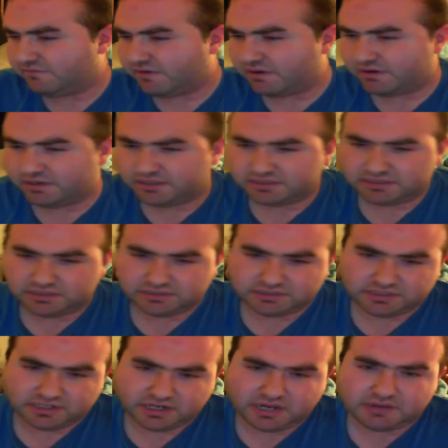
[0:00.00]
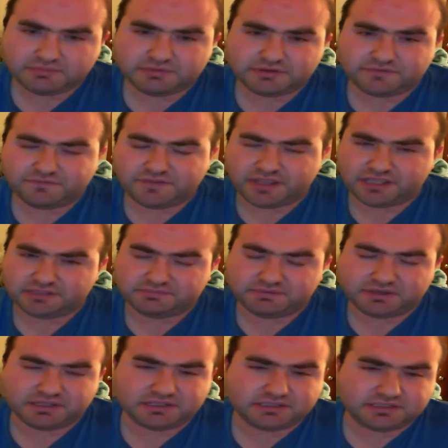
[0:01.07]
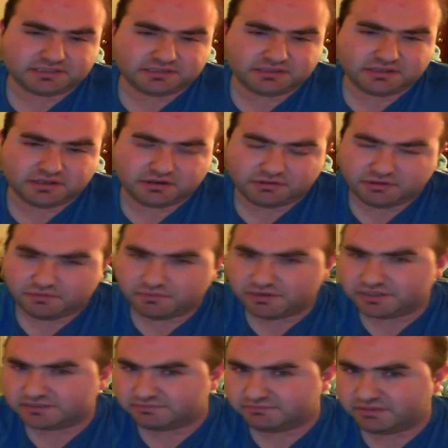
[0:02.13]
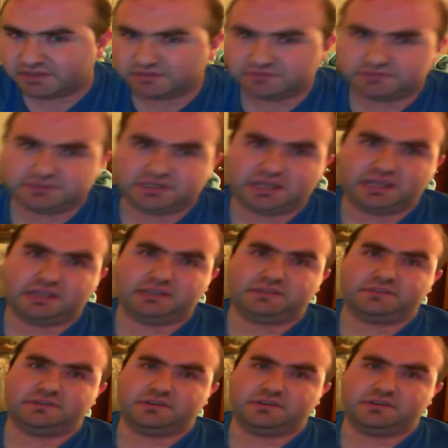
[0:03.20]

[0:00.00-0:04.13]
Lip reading: Very nice touch there. And which fits because, you know, it was Mother's Day.